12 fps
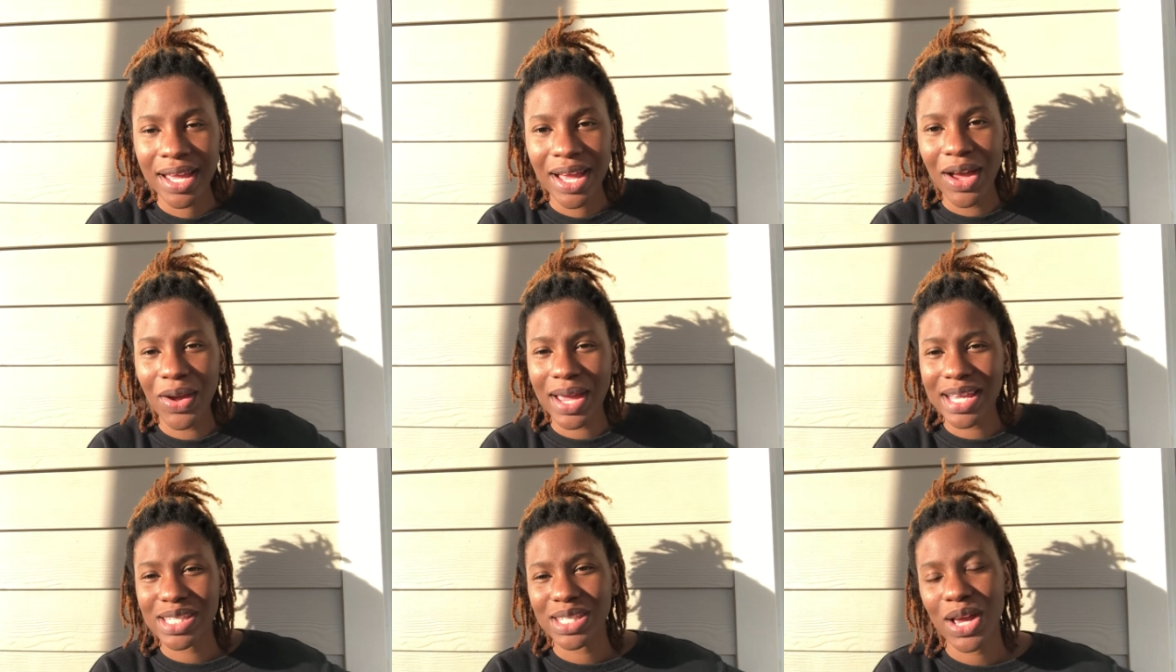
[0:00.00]
Okay,
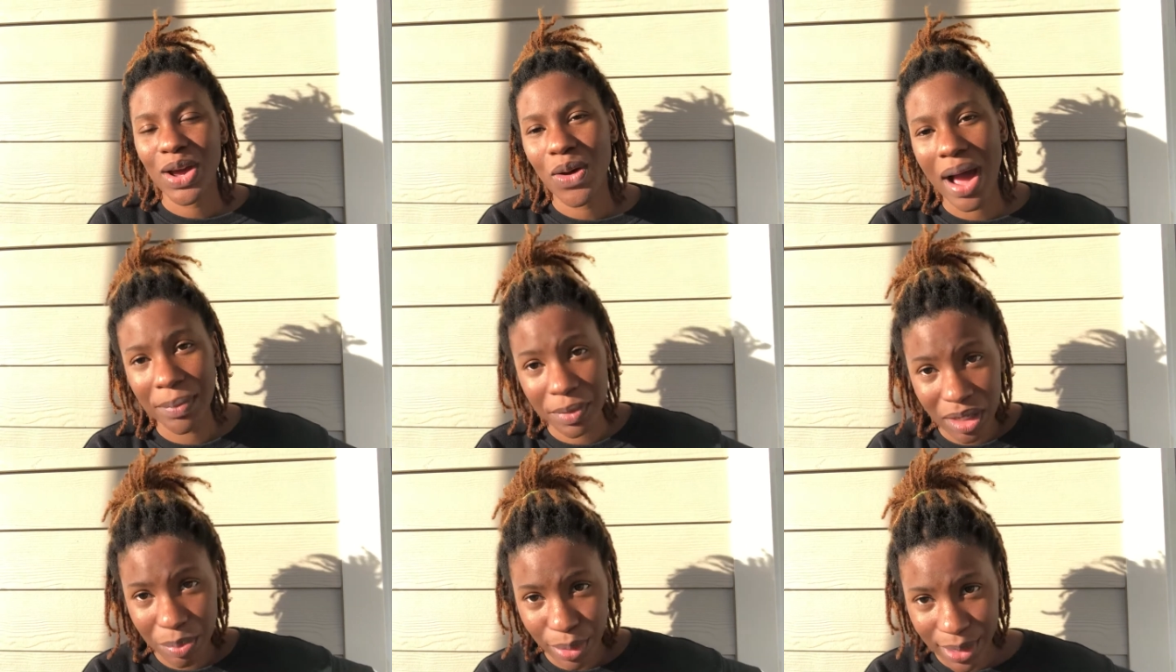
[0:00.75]
so I'm gonna
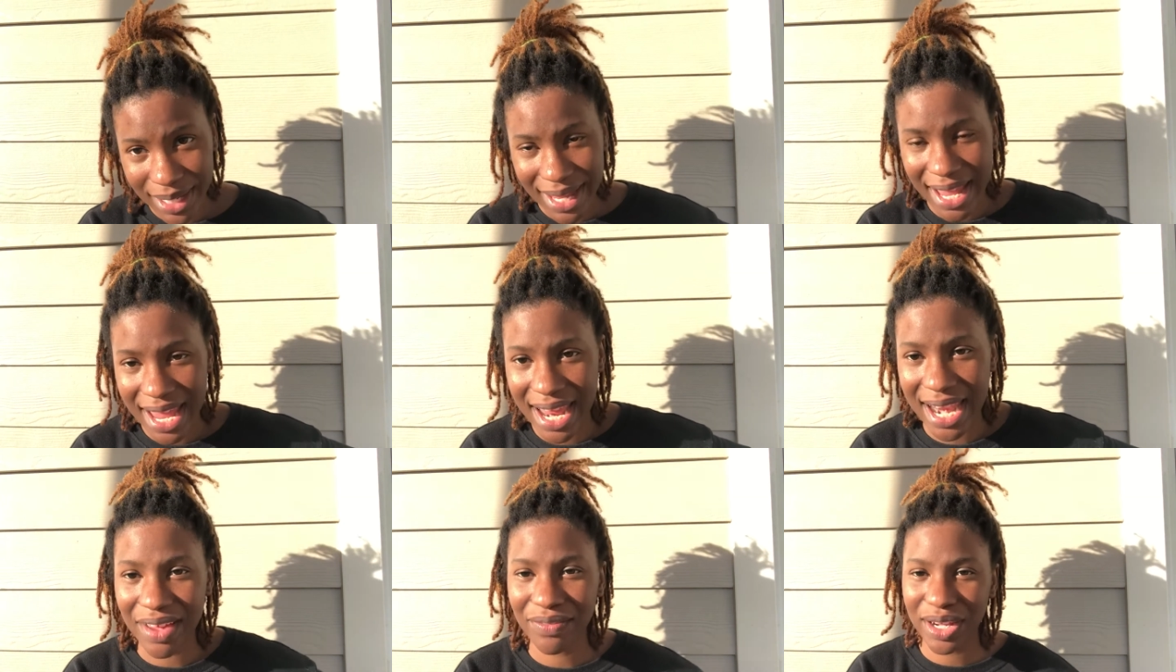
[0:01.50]
put in
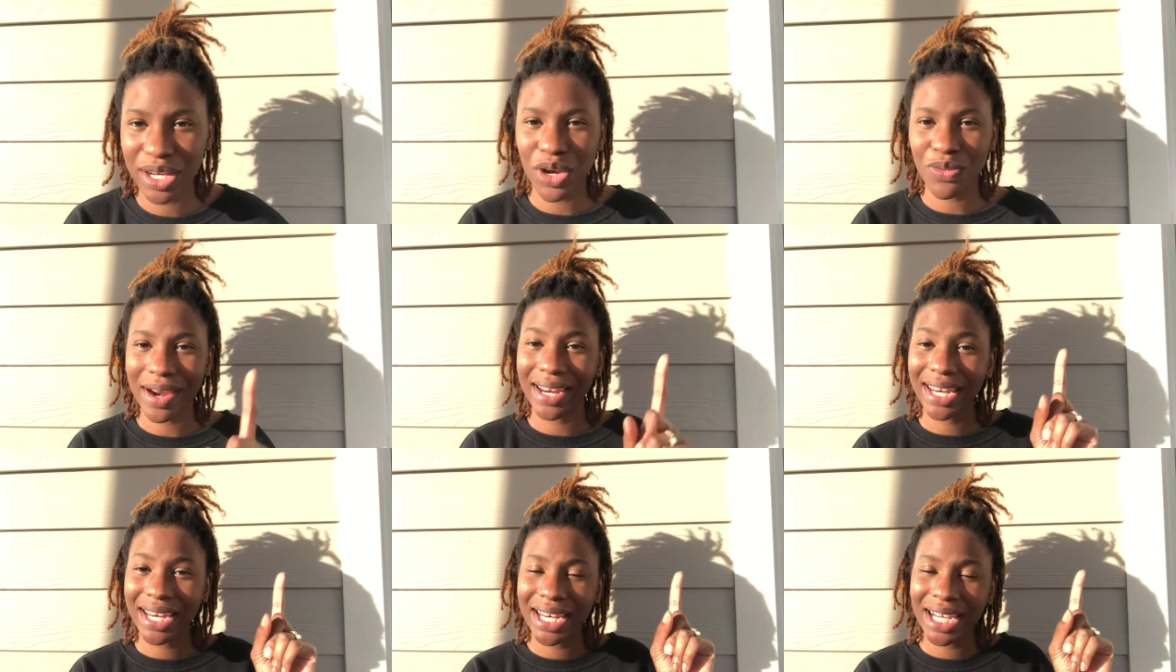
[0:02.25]
a video right
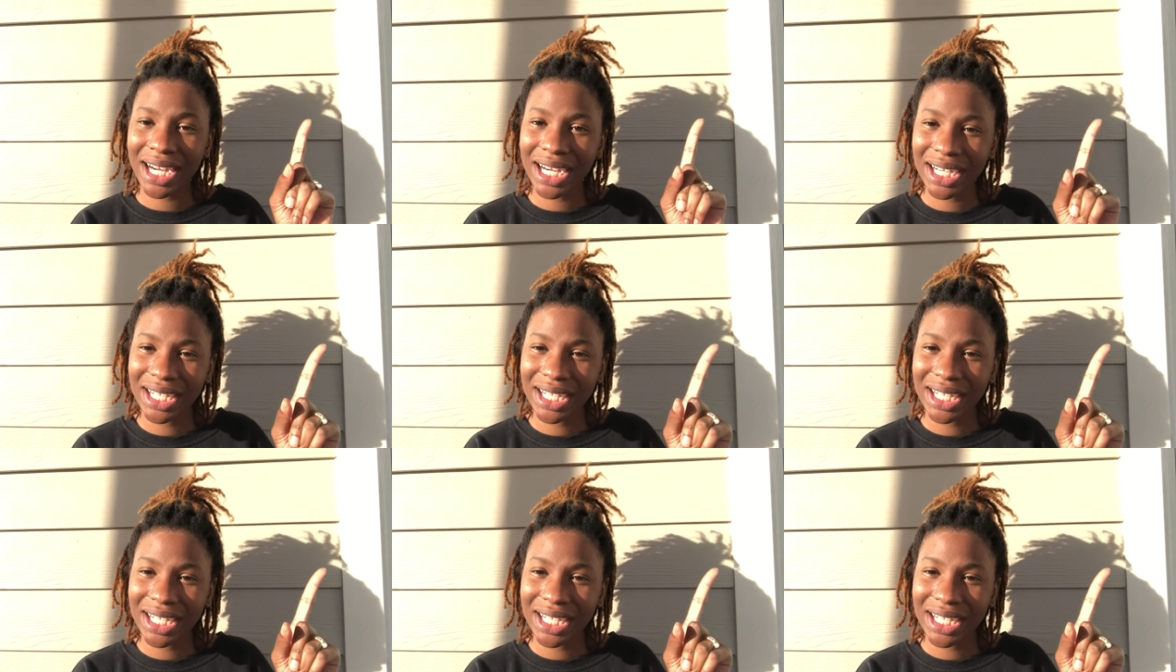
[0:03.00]
here